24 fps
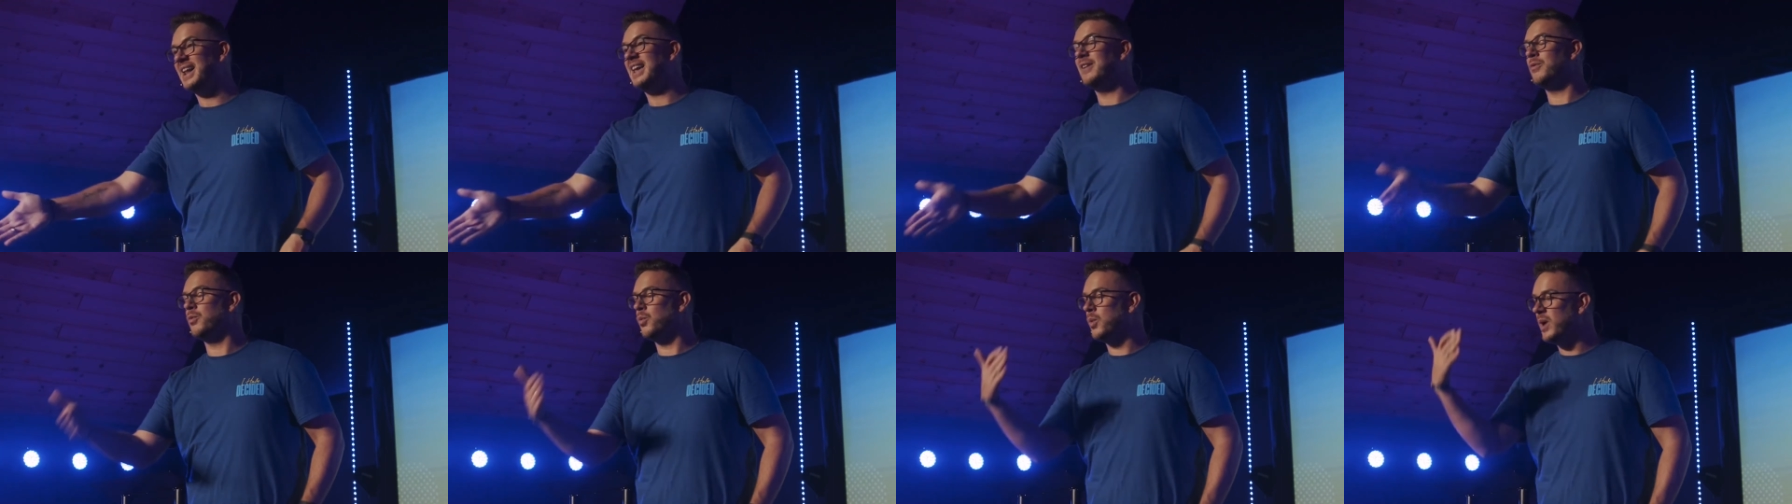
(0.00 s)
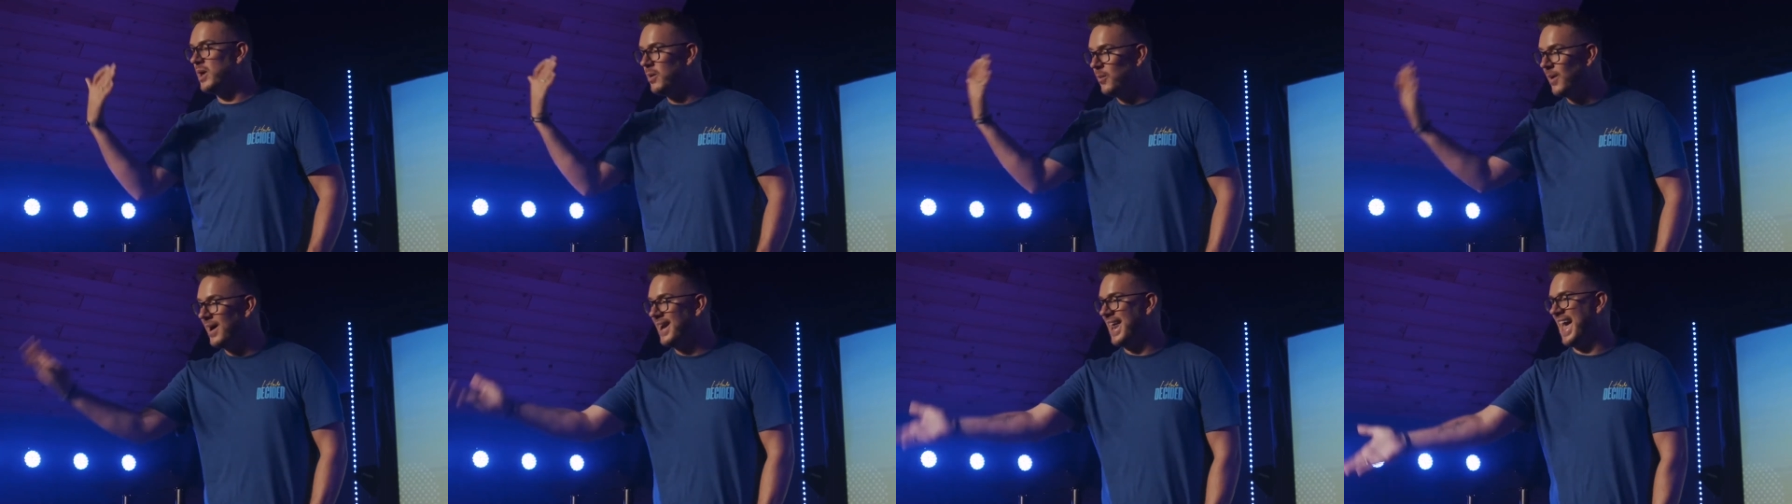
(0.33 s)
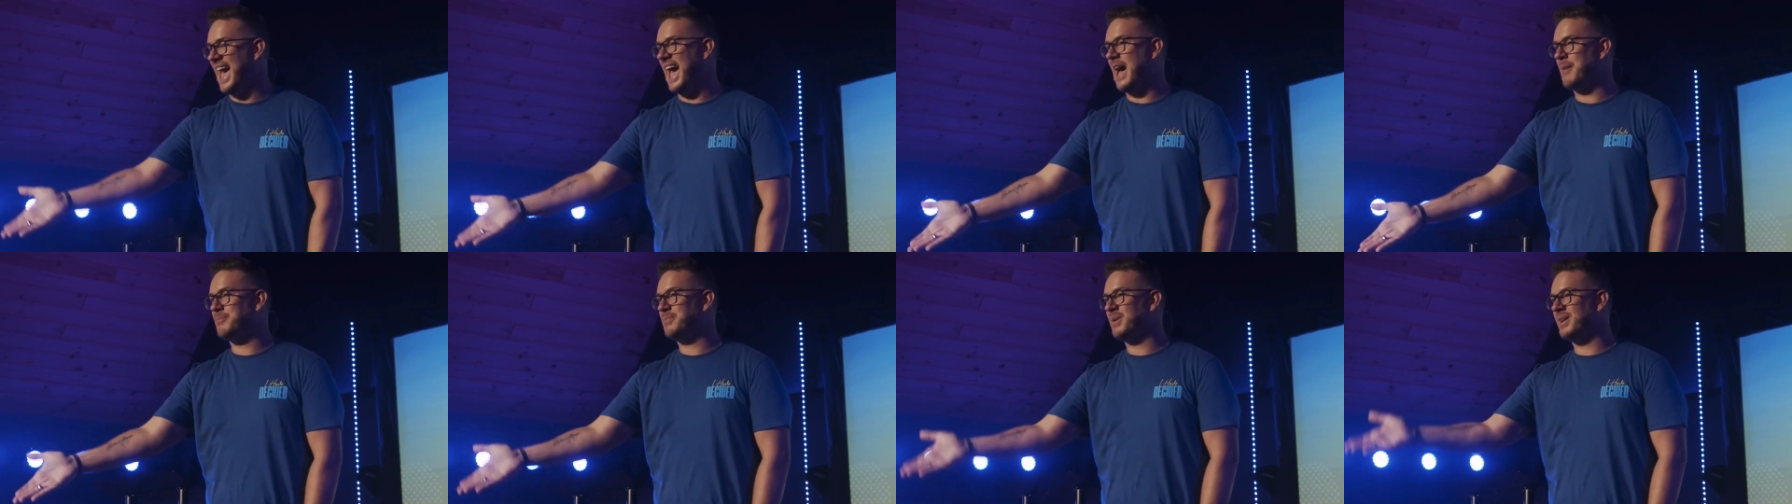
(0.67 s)
if we want
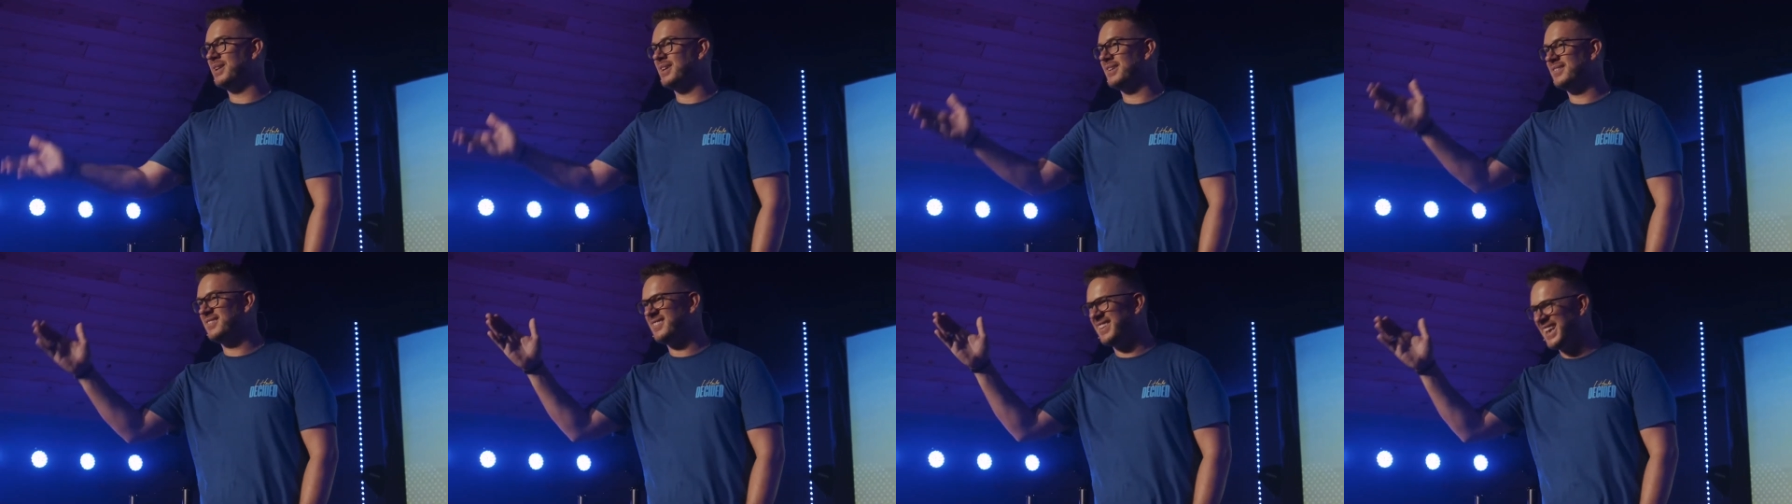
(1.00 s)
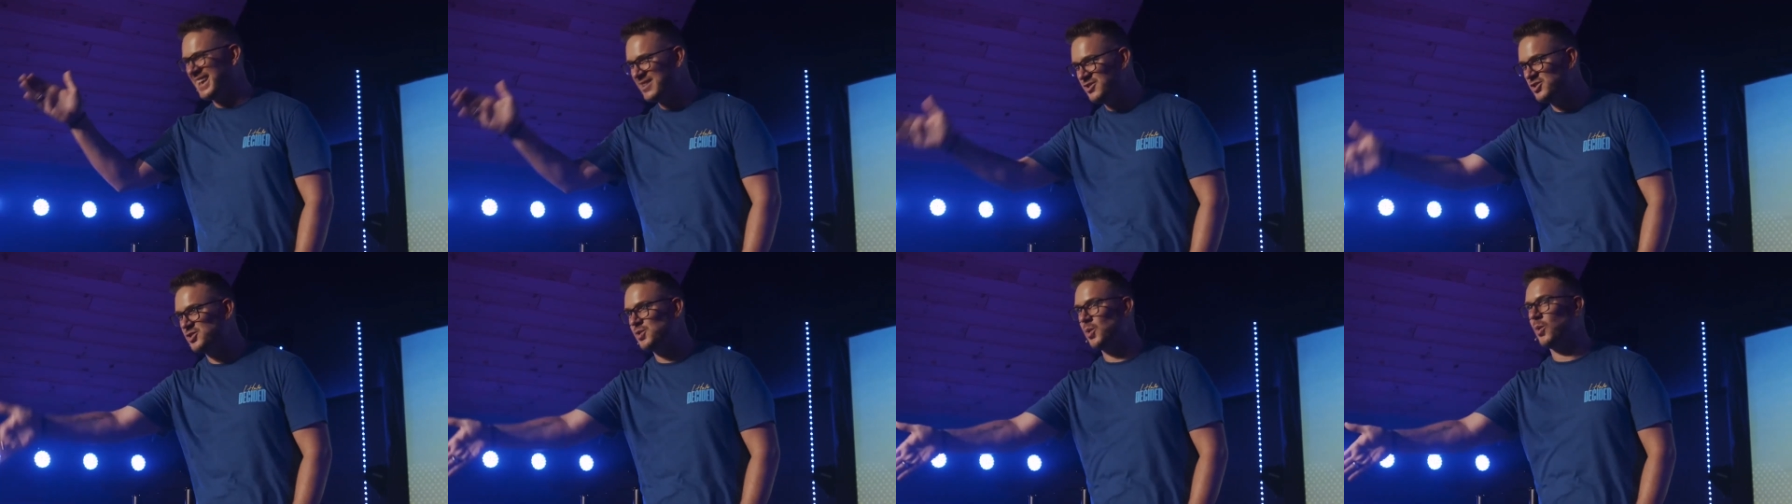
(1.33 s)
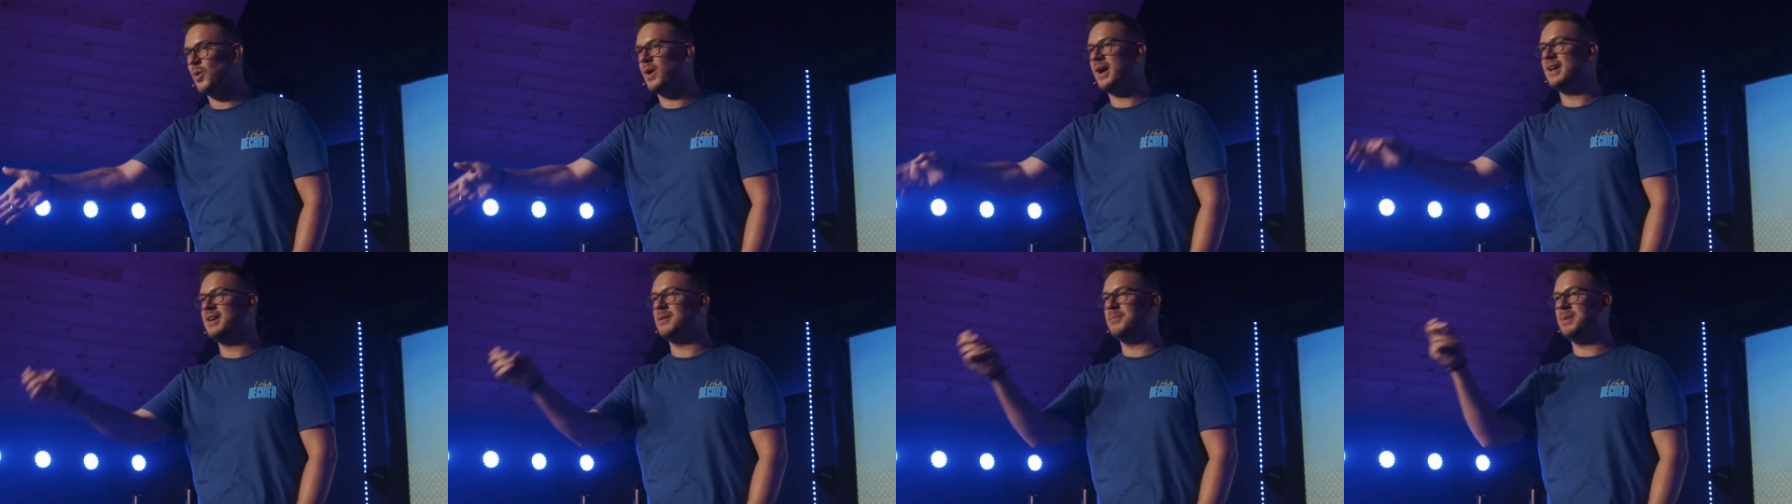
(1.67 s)
happiness and
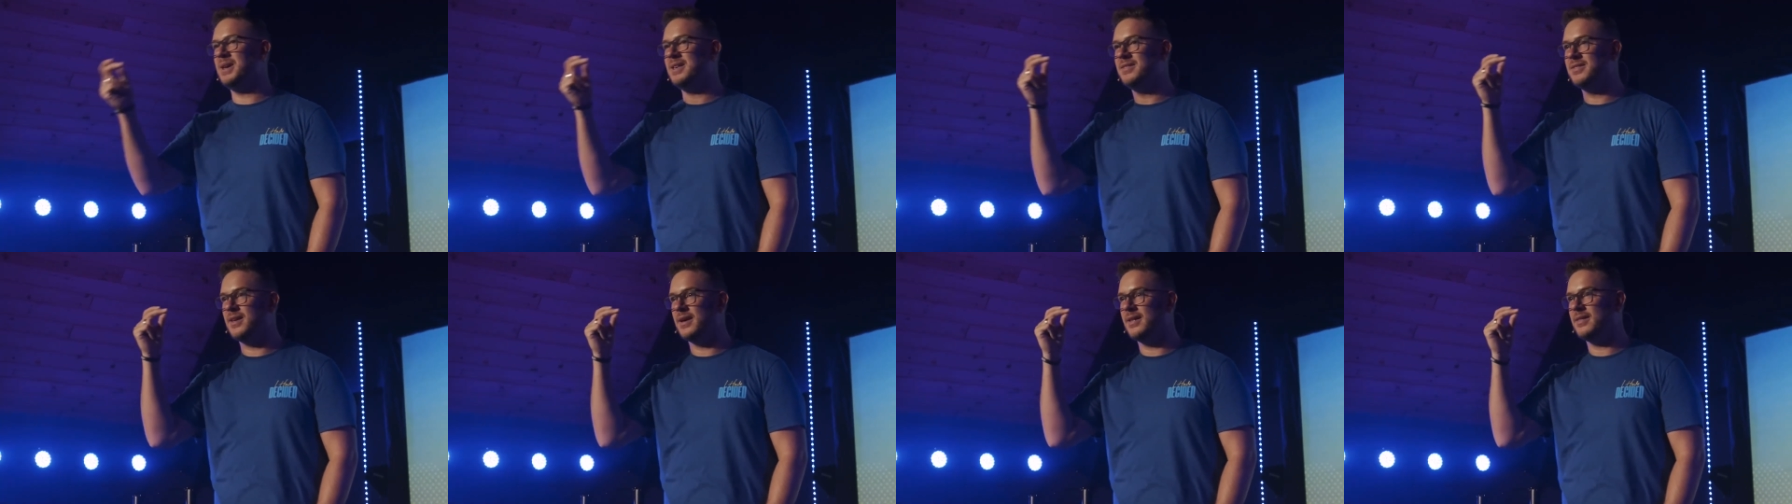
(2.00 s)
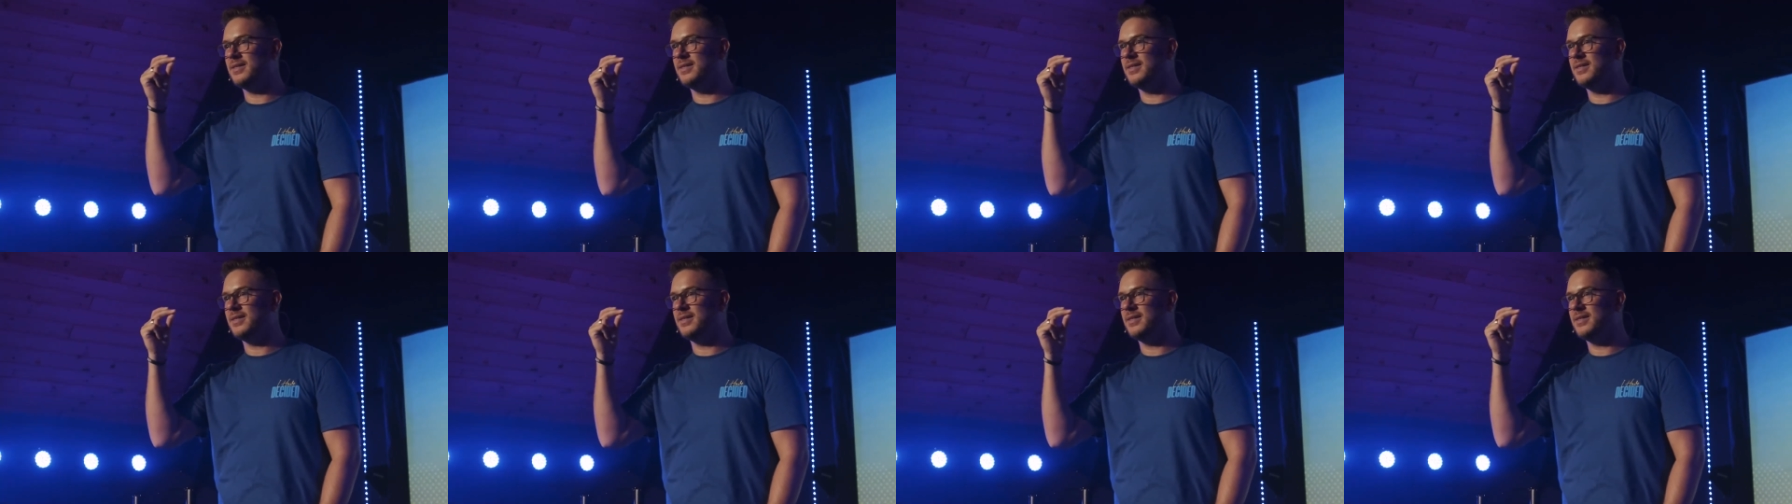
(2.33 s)
joy to be the,